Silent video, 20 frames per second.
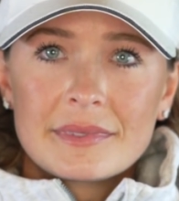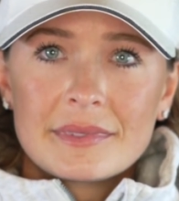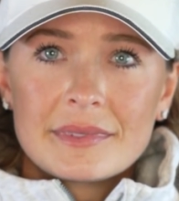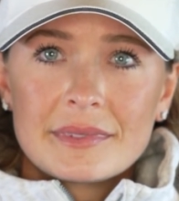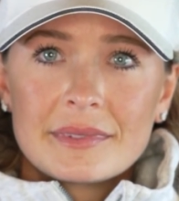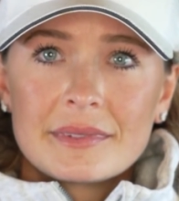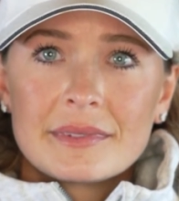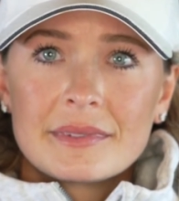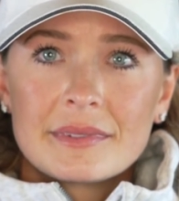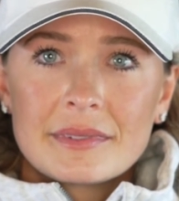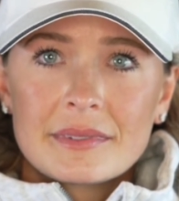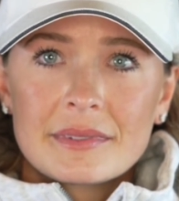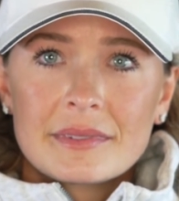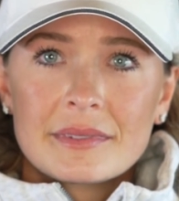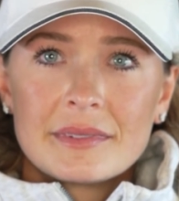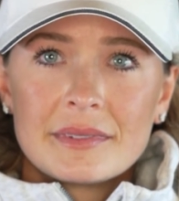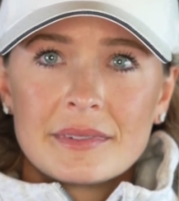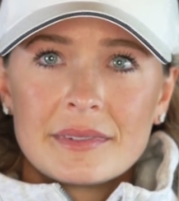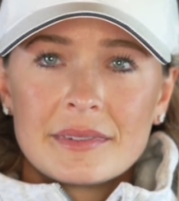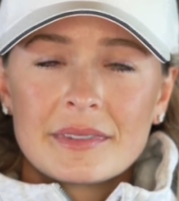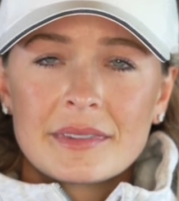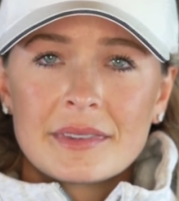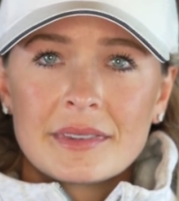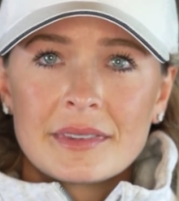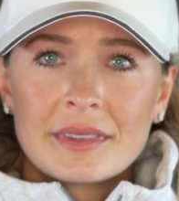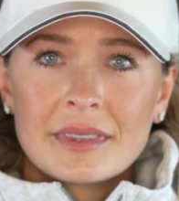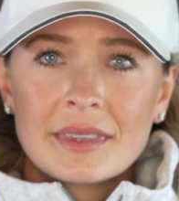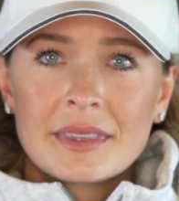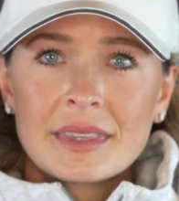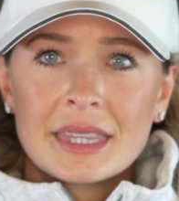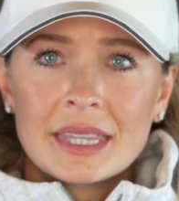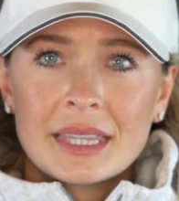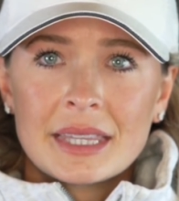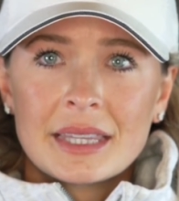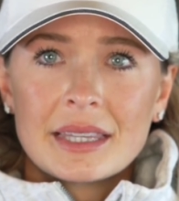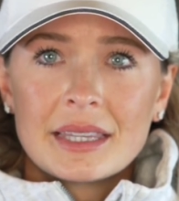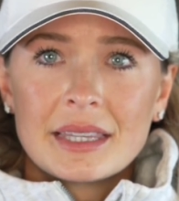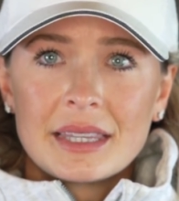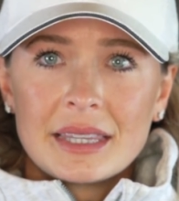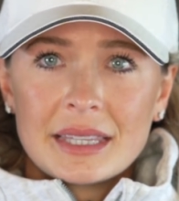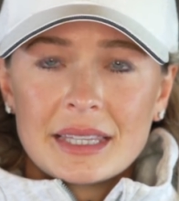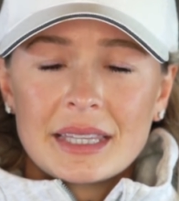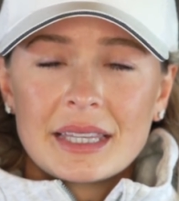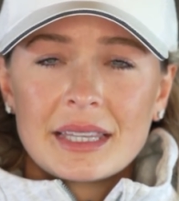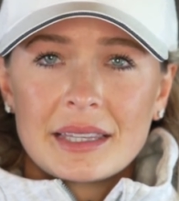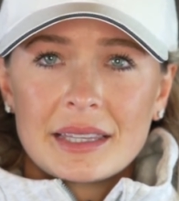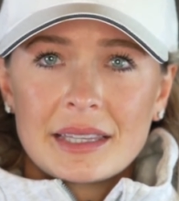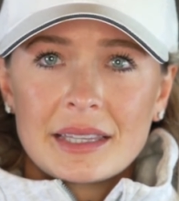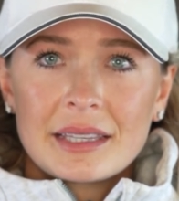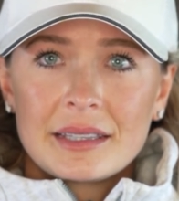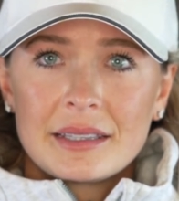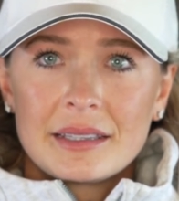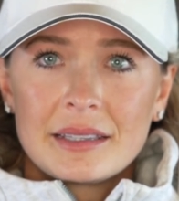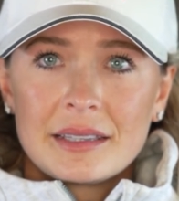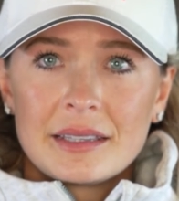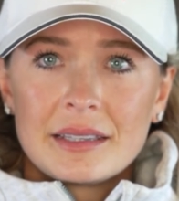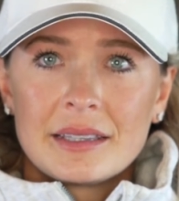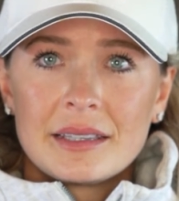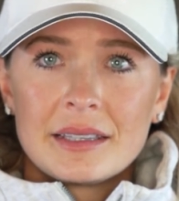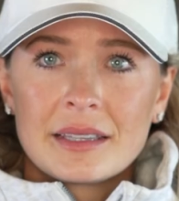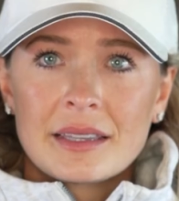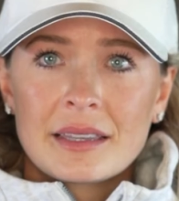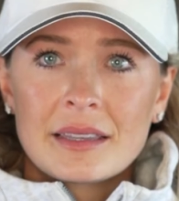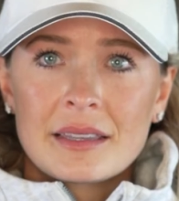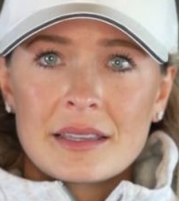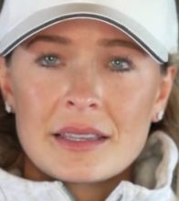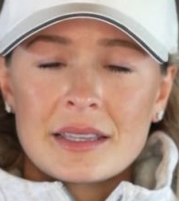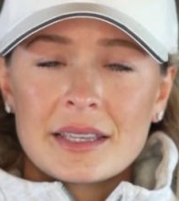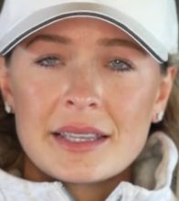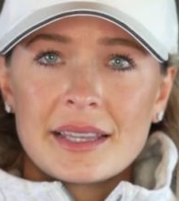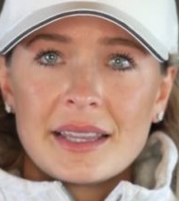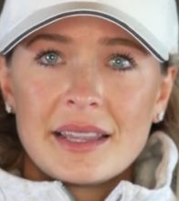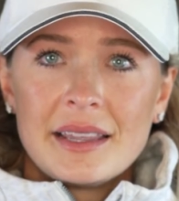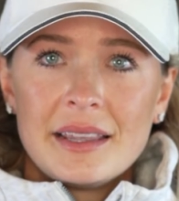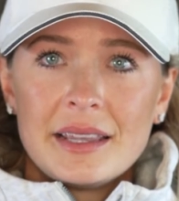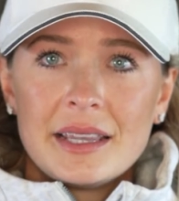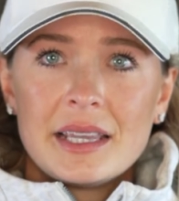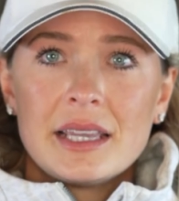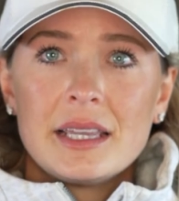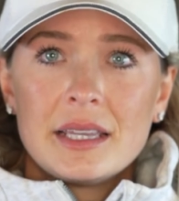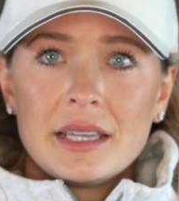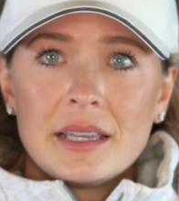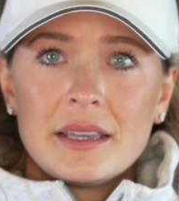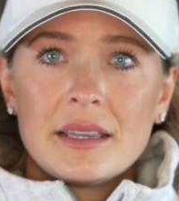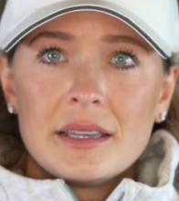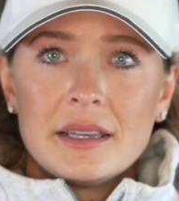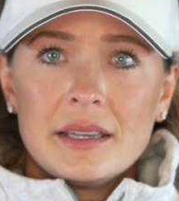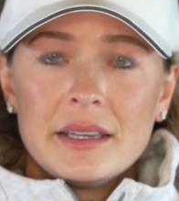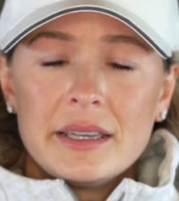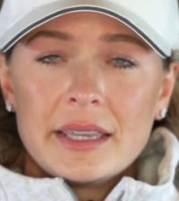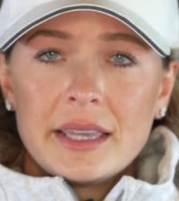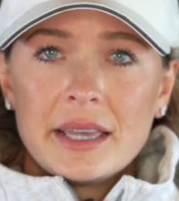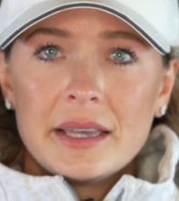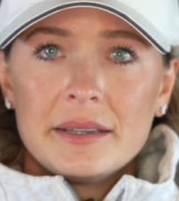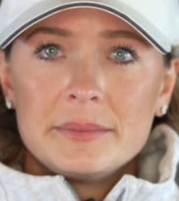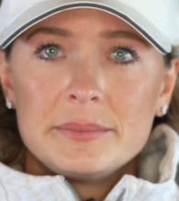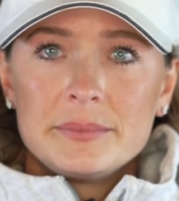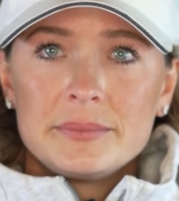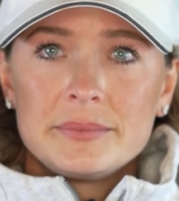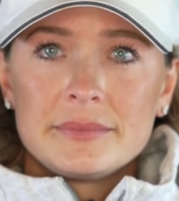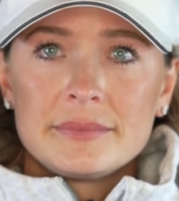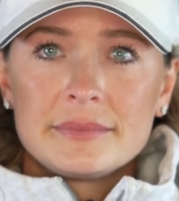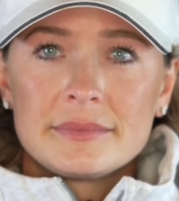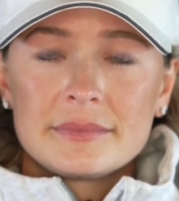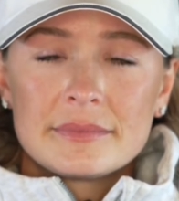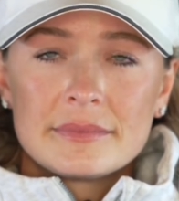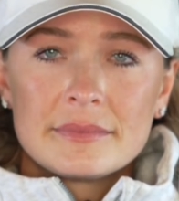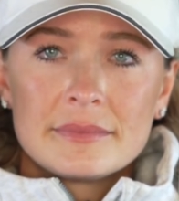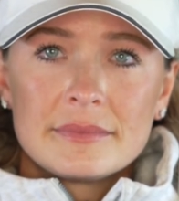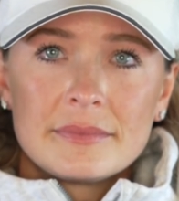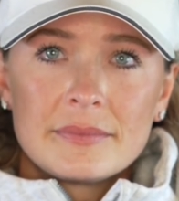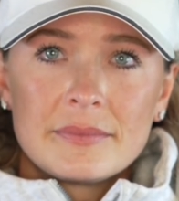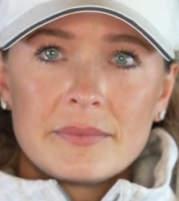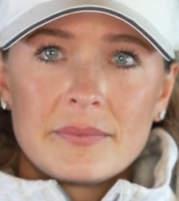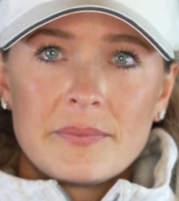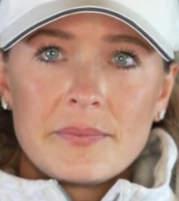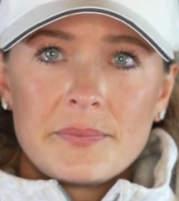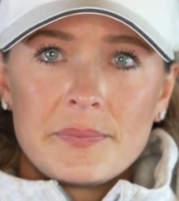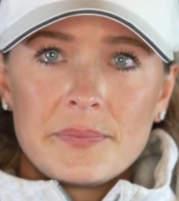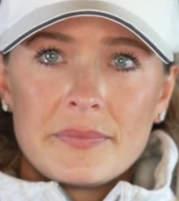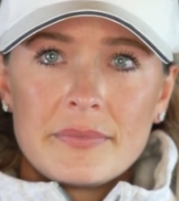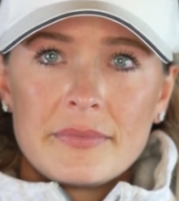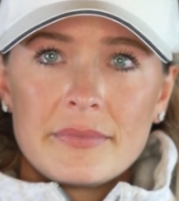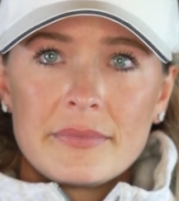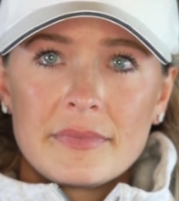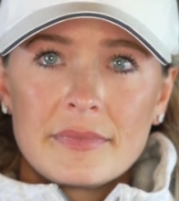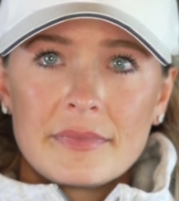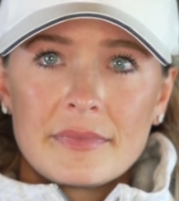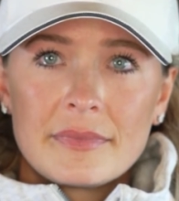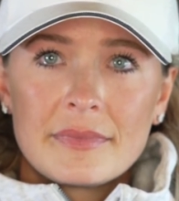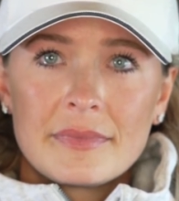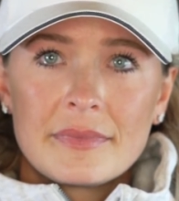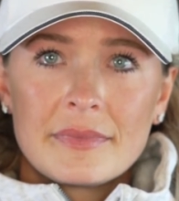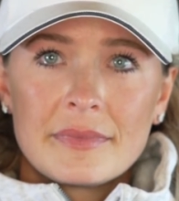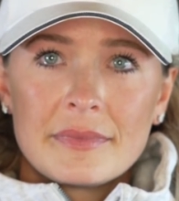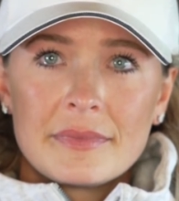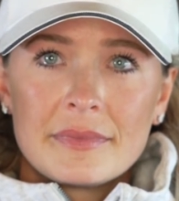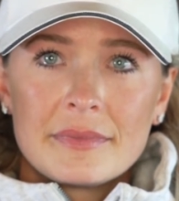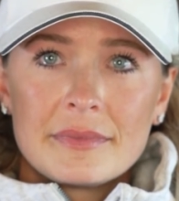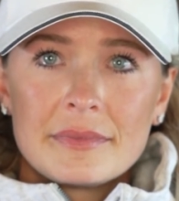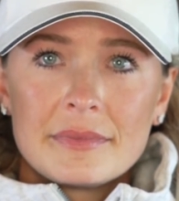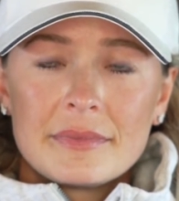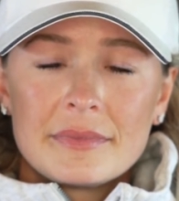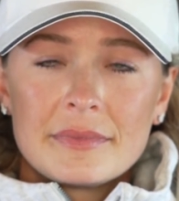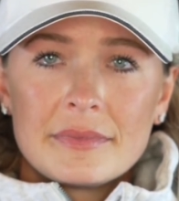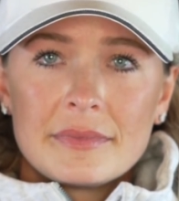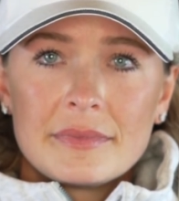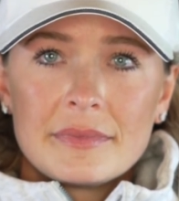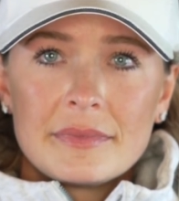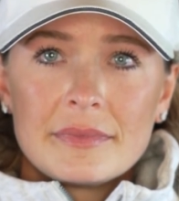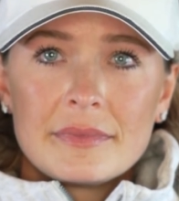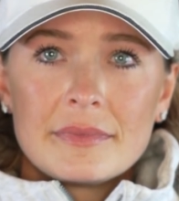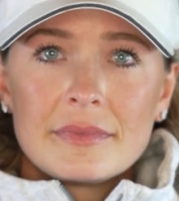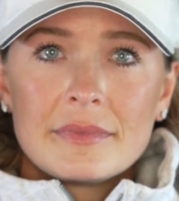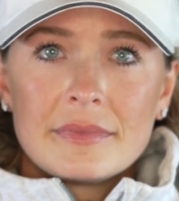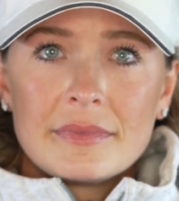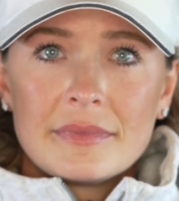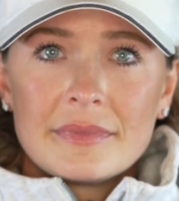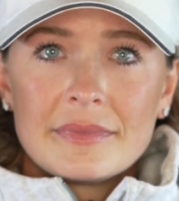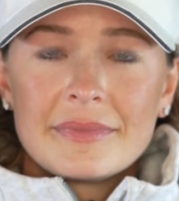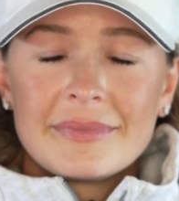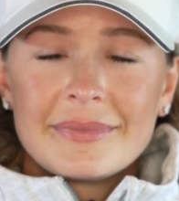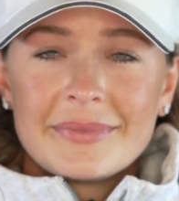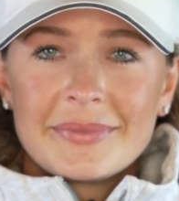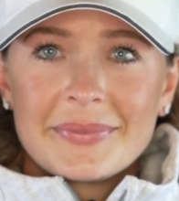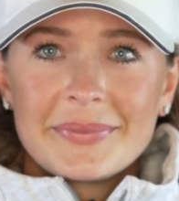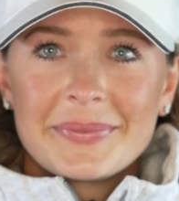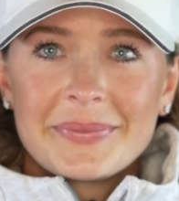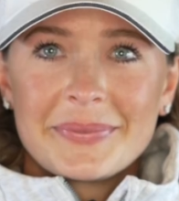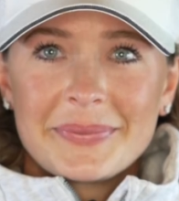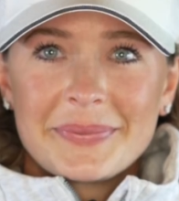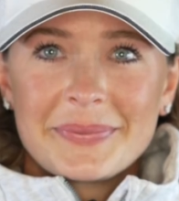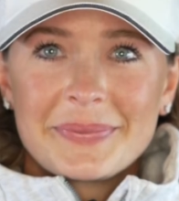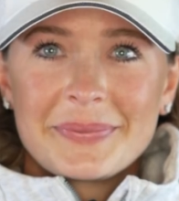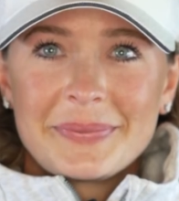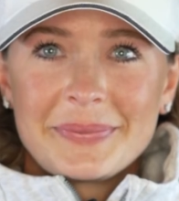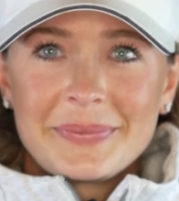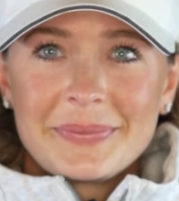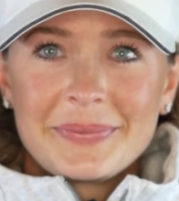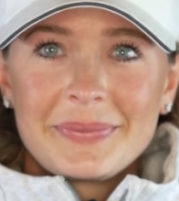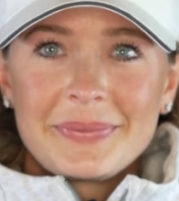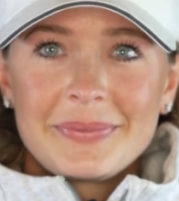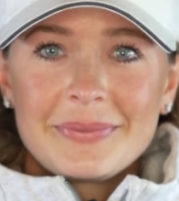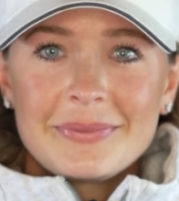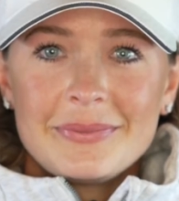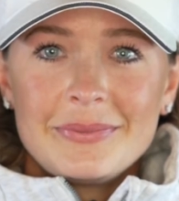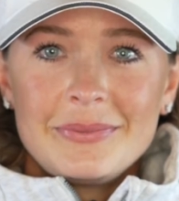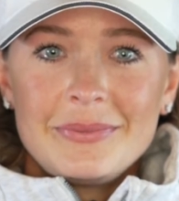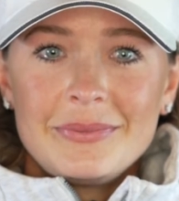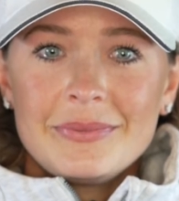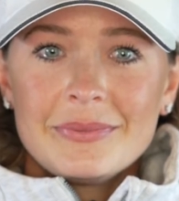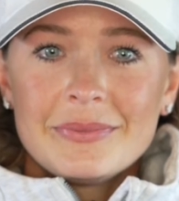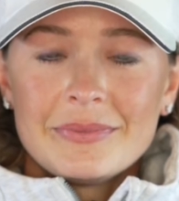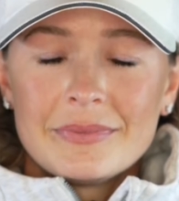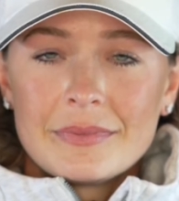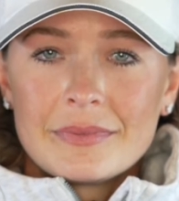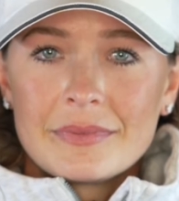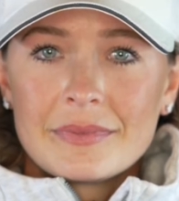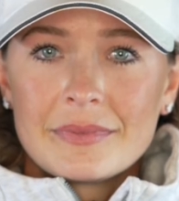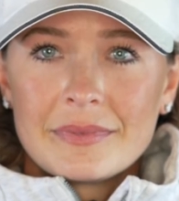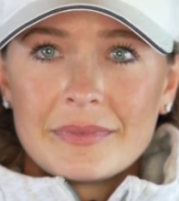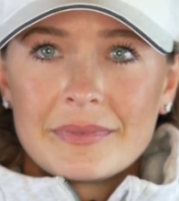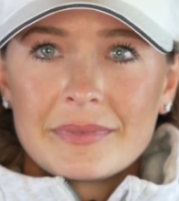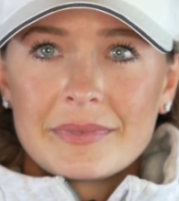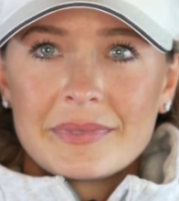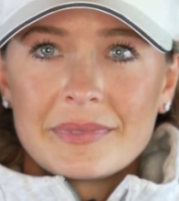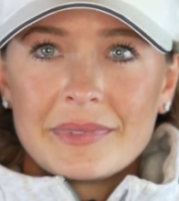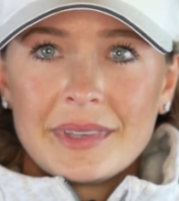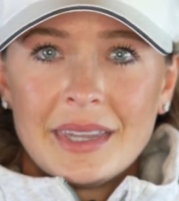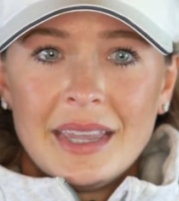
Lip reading: ending 2019 a little differently. Like, we made a pretty solid plan there. You know, racing in January, February, like that's all new to you too. Like, tell me a bit about that.